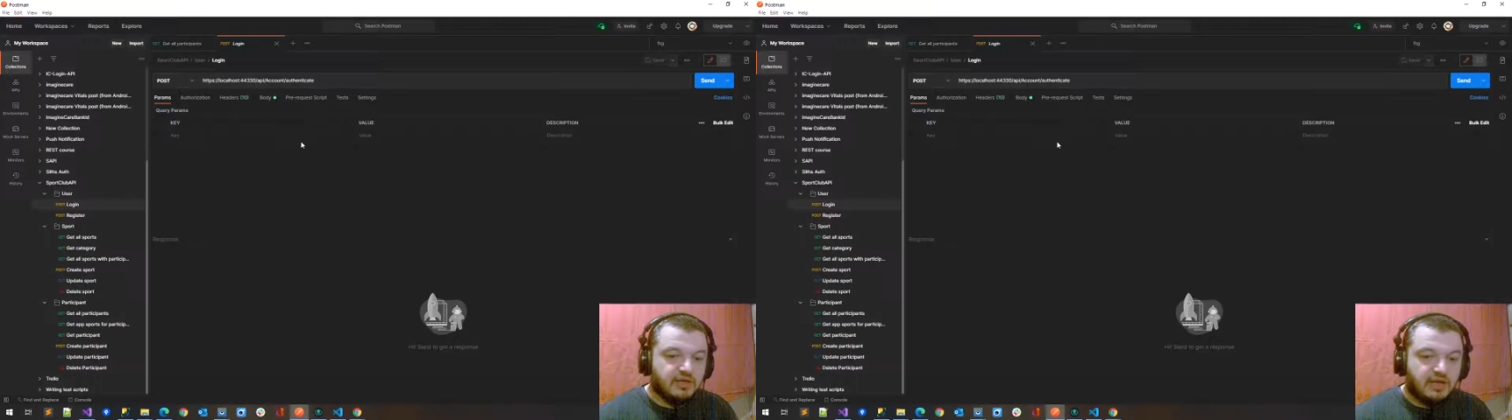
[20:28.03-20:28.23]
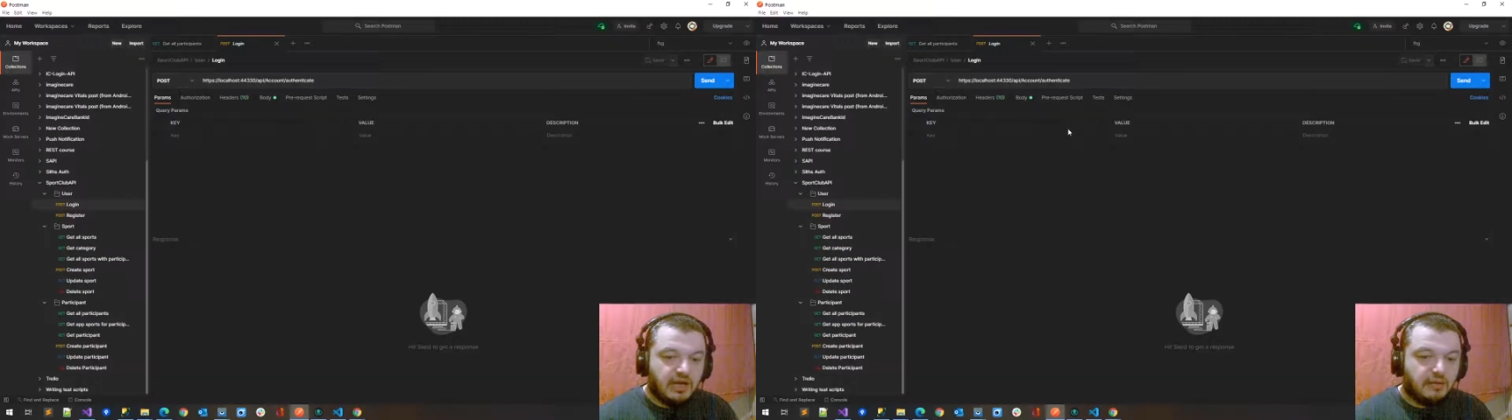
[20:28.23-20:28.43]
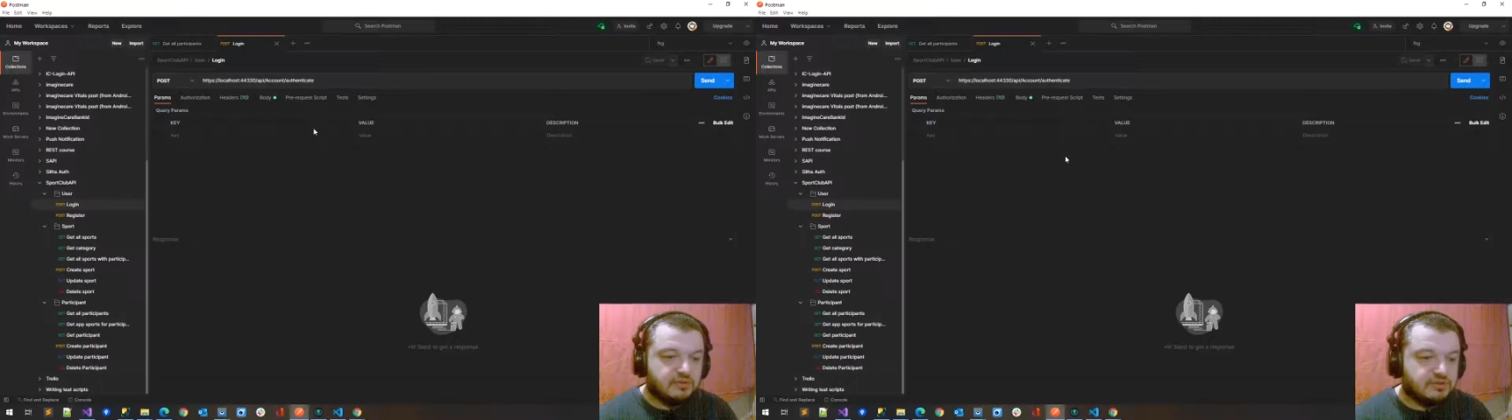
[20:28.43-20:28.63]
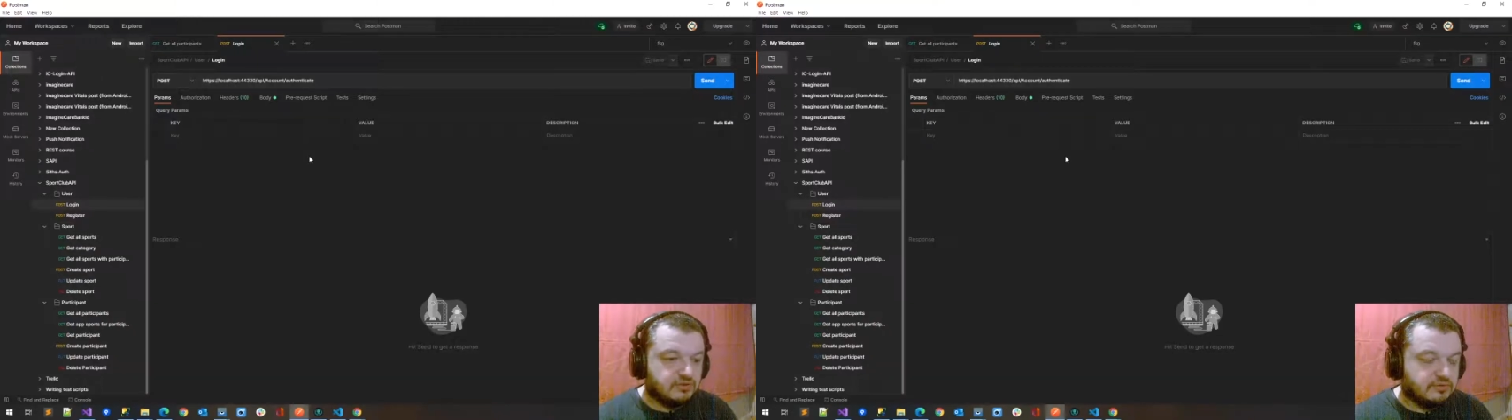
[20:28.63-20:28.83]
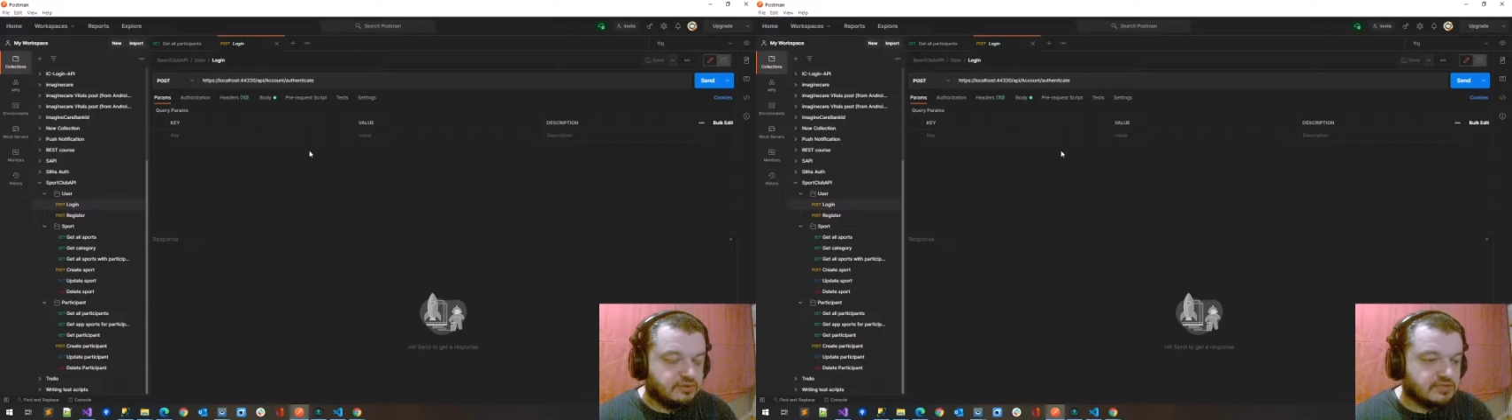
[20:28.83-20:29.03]
I will
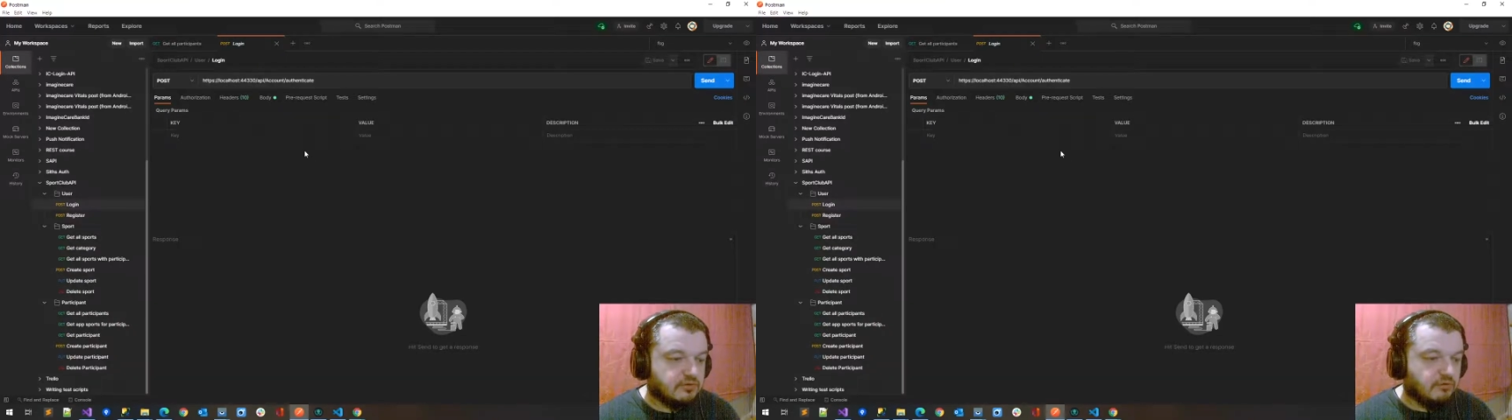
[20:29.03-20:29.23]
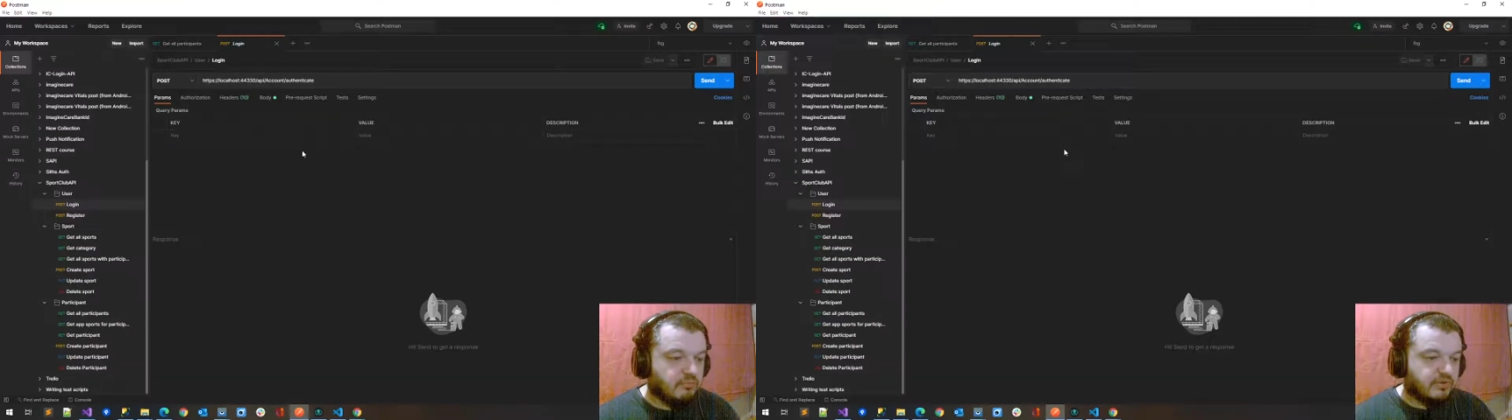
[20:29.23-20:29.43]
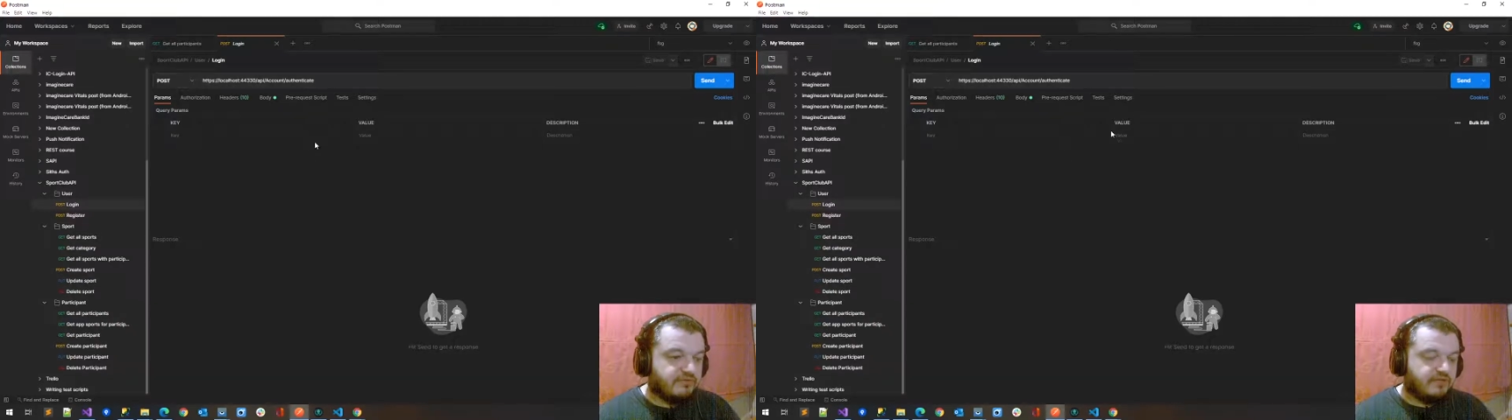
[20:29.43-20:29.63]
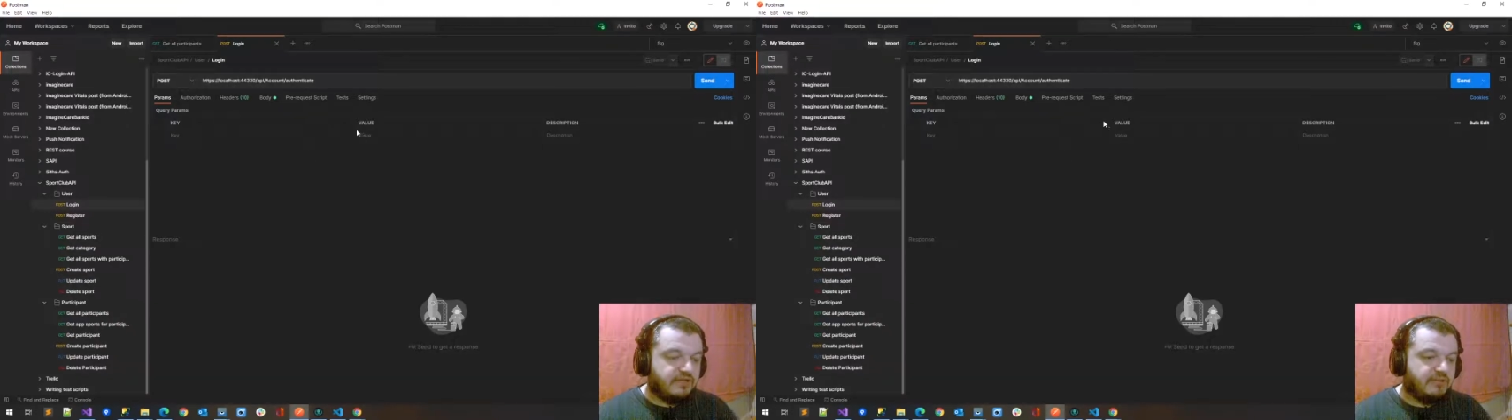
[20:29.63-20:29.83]
just go briefly